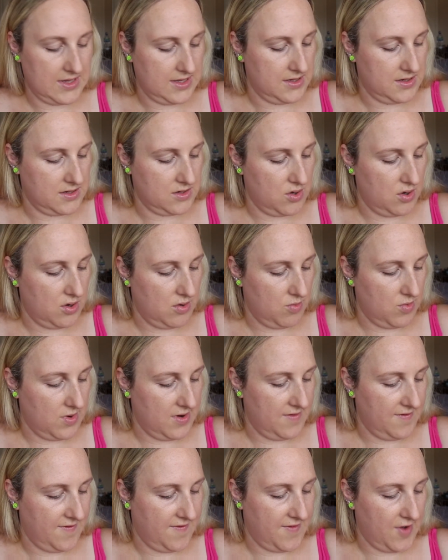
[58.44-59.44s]
it's got
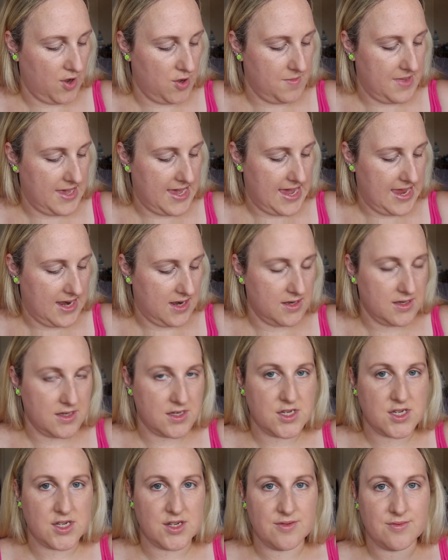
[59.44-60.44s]
one foamy
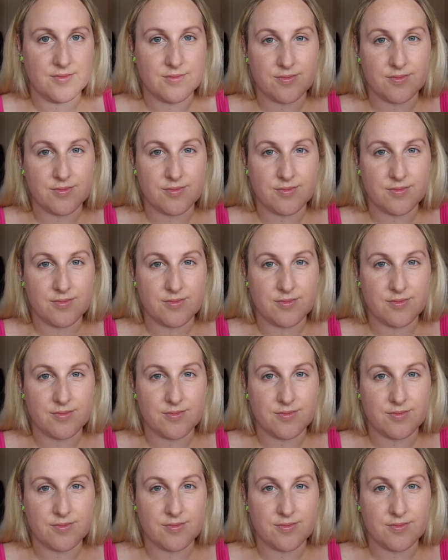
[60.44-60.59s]
end